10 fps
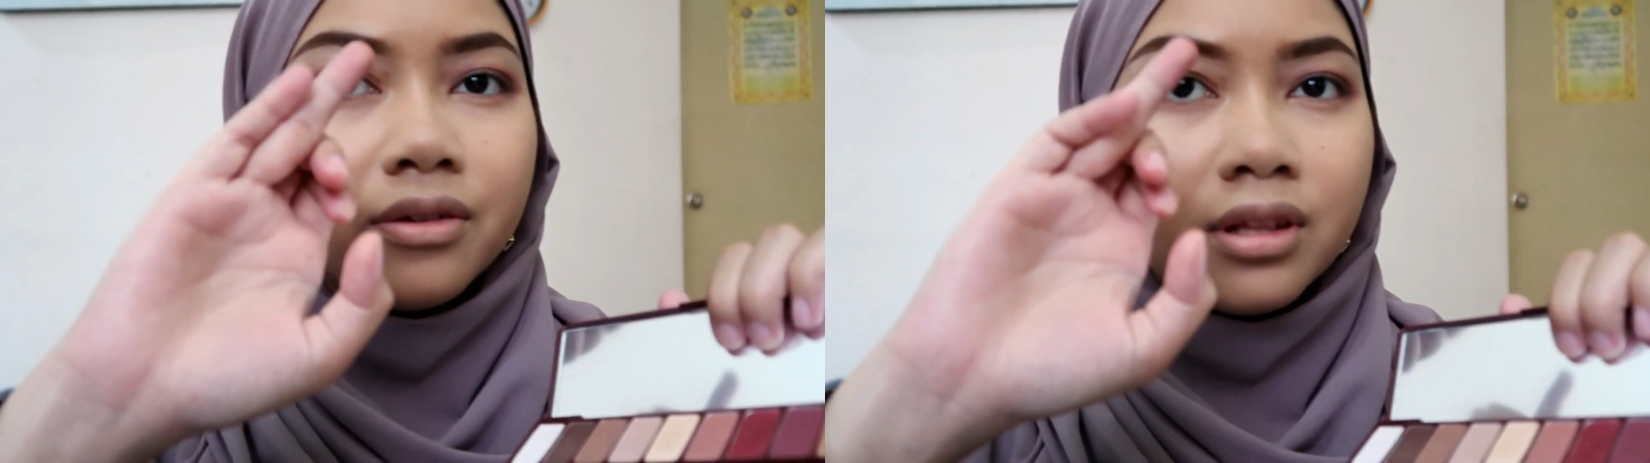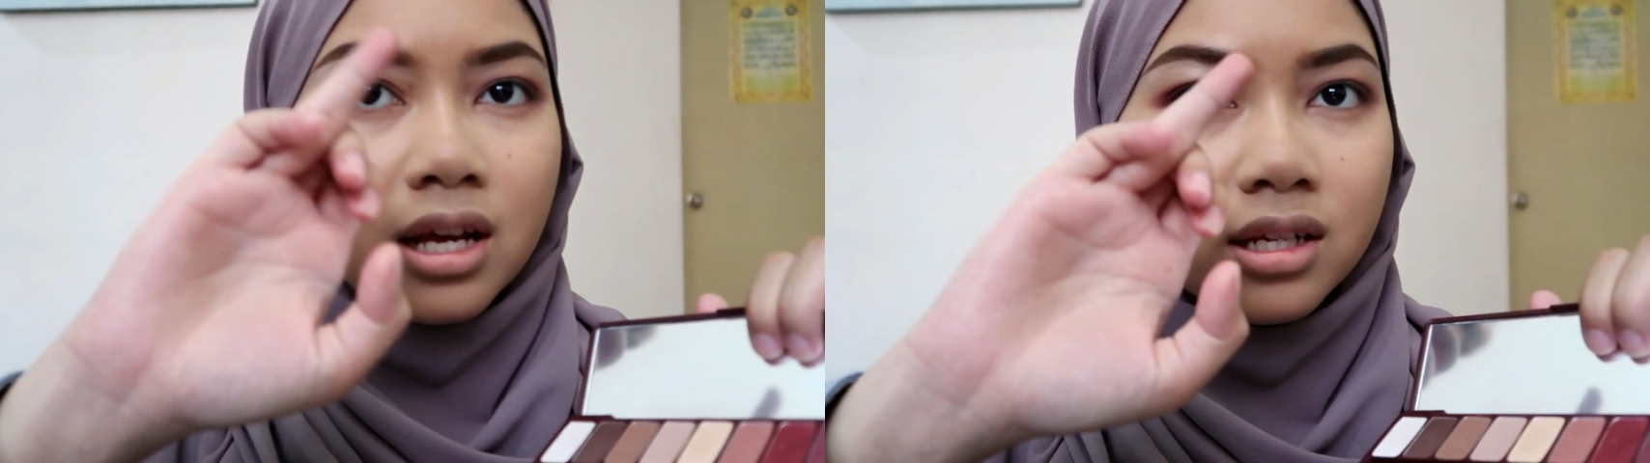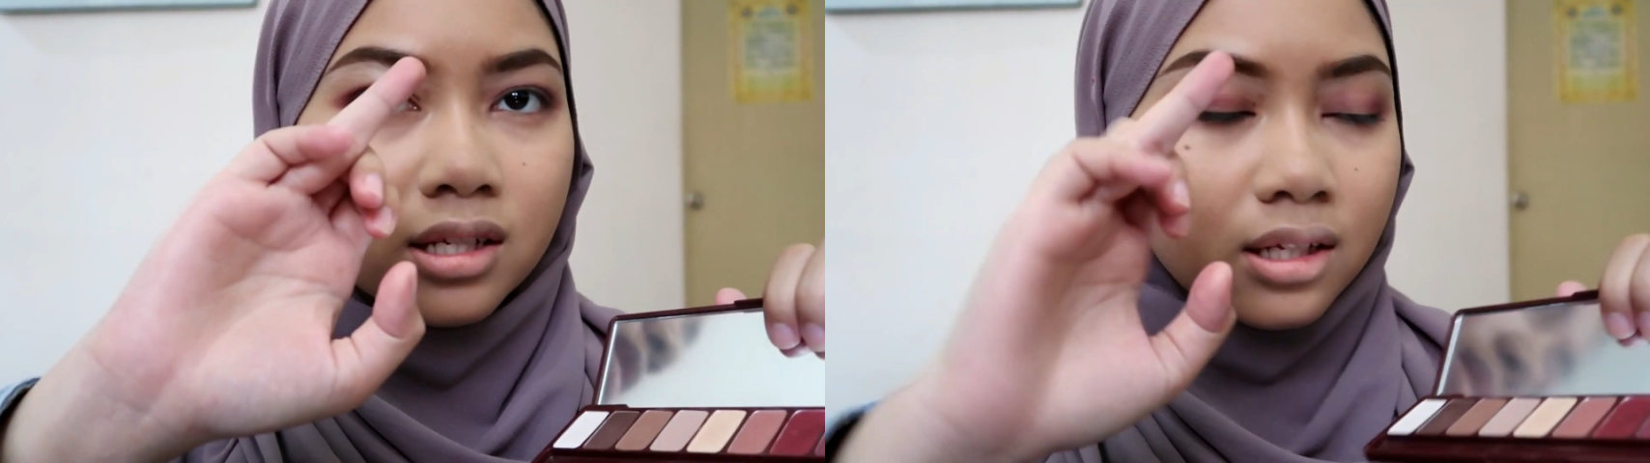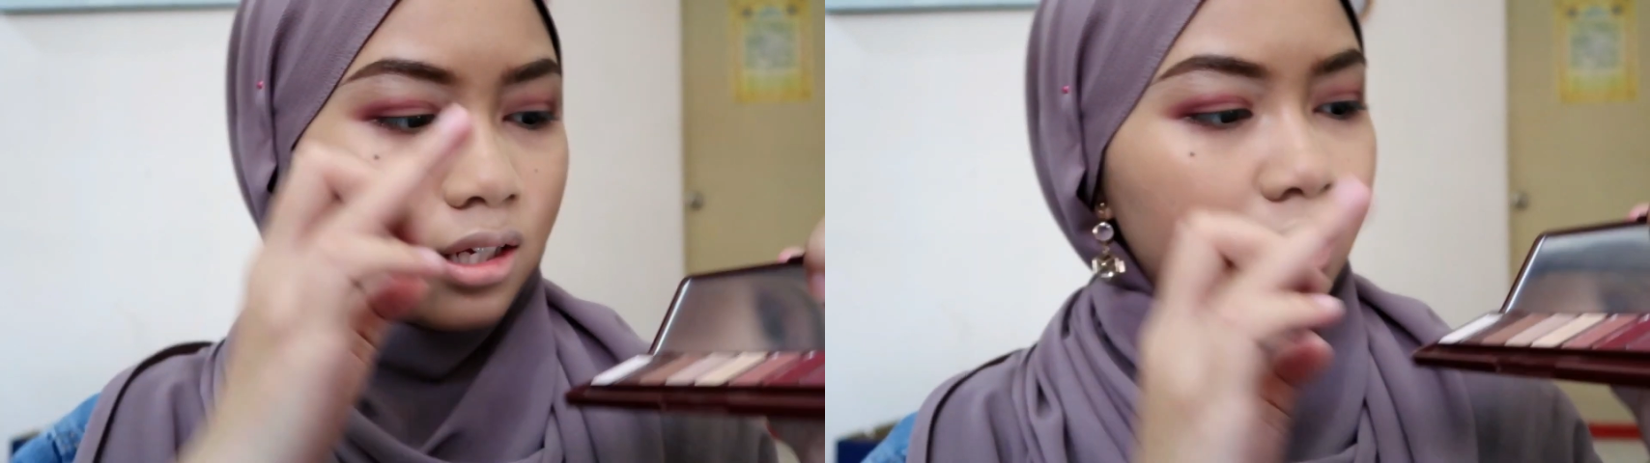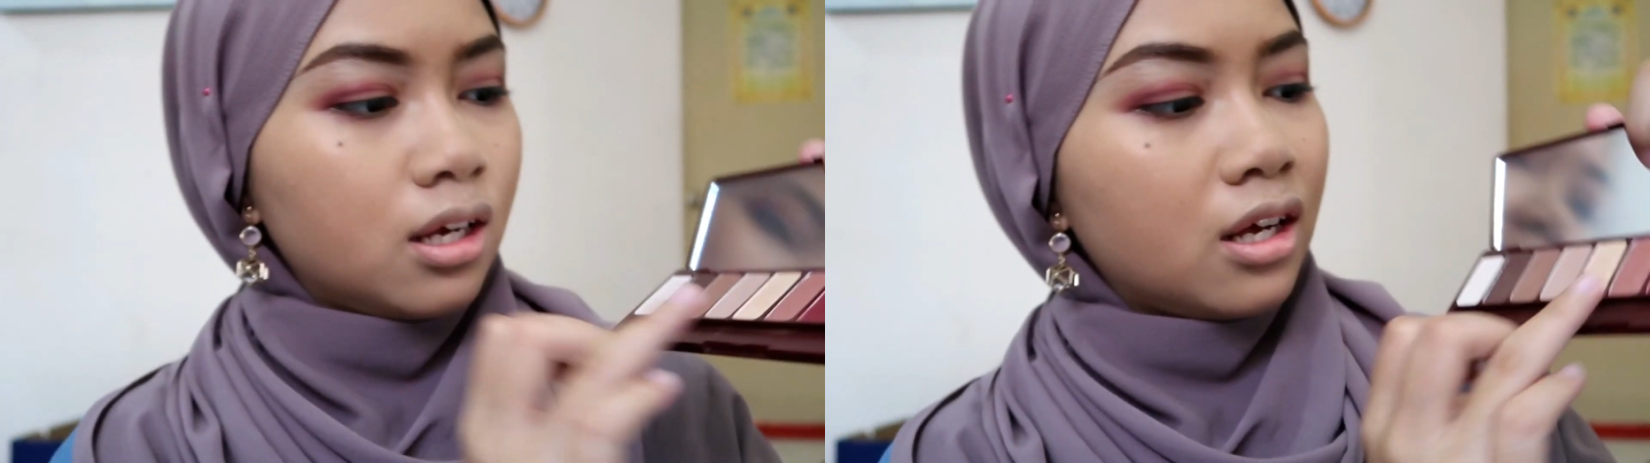this,
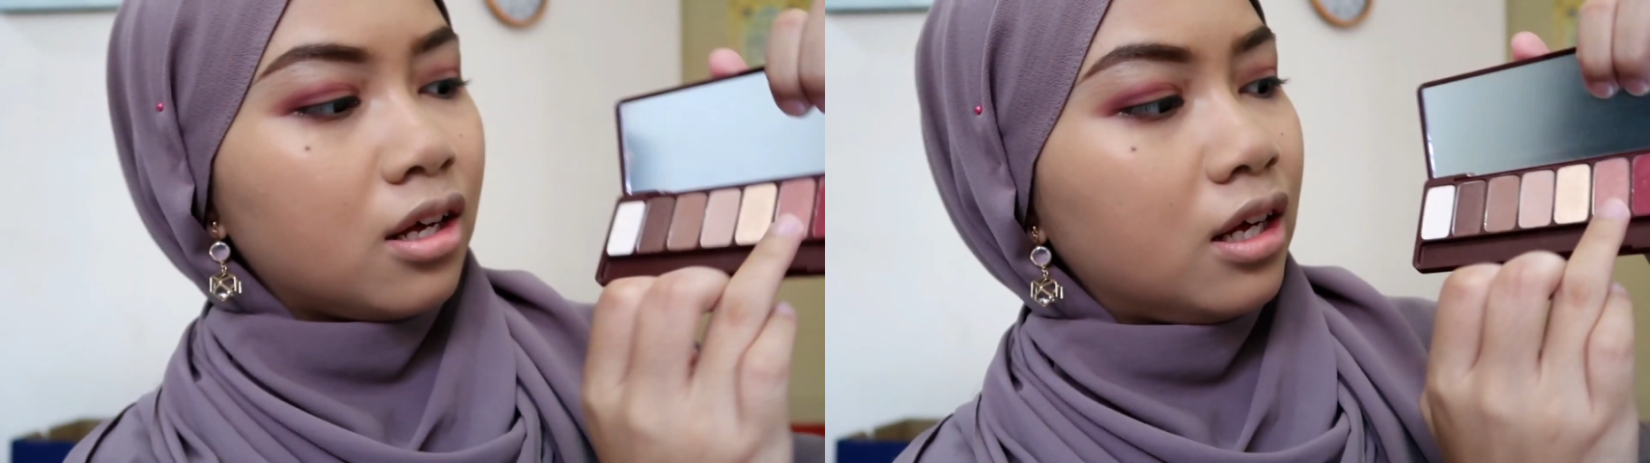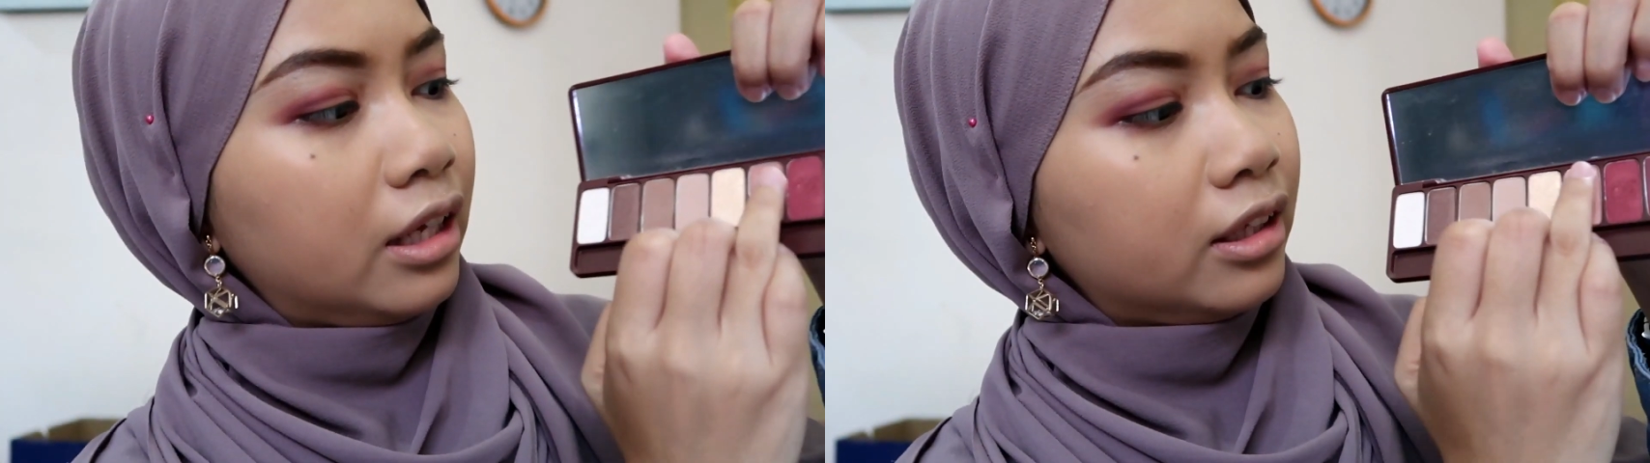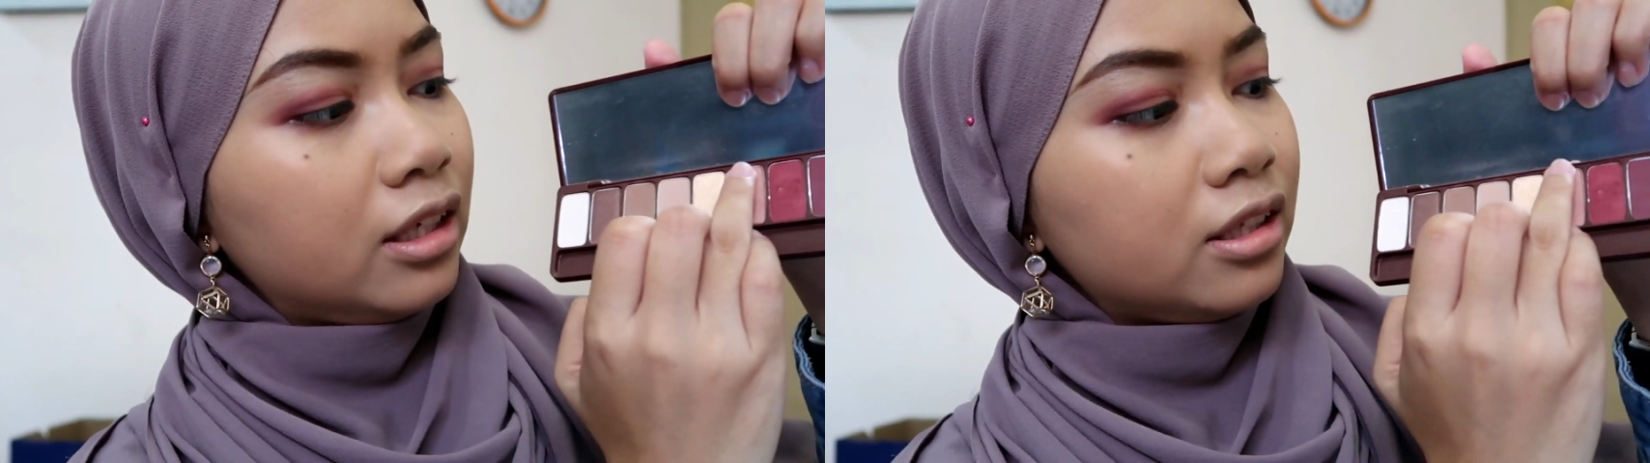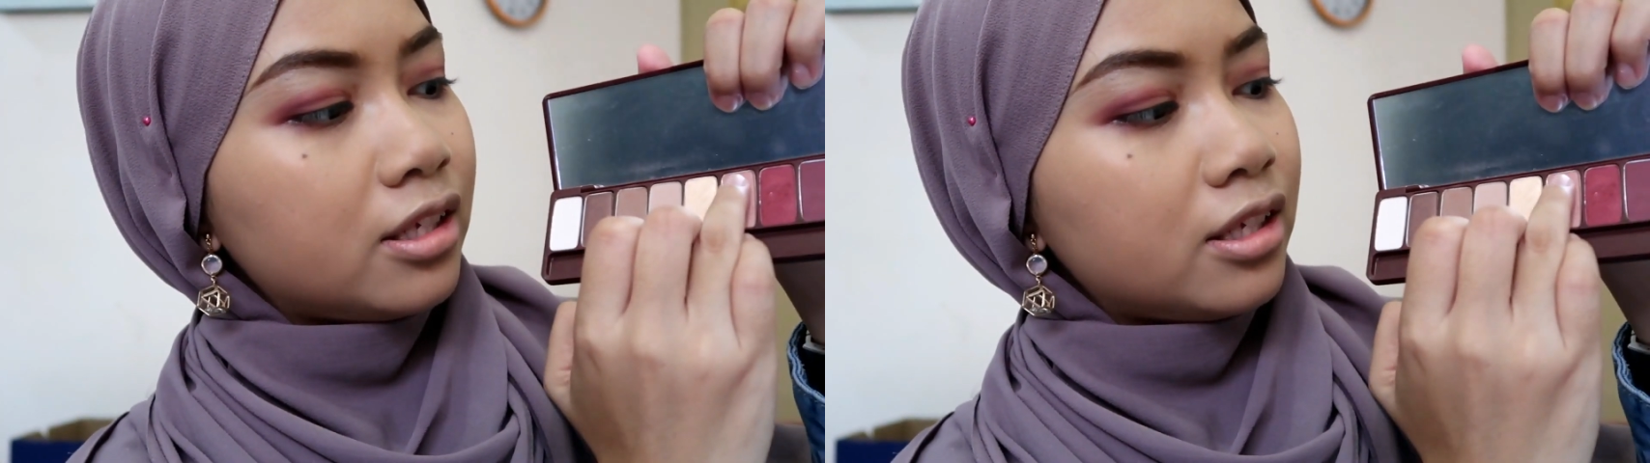and then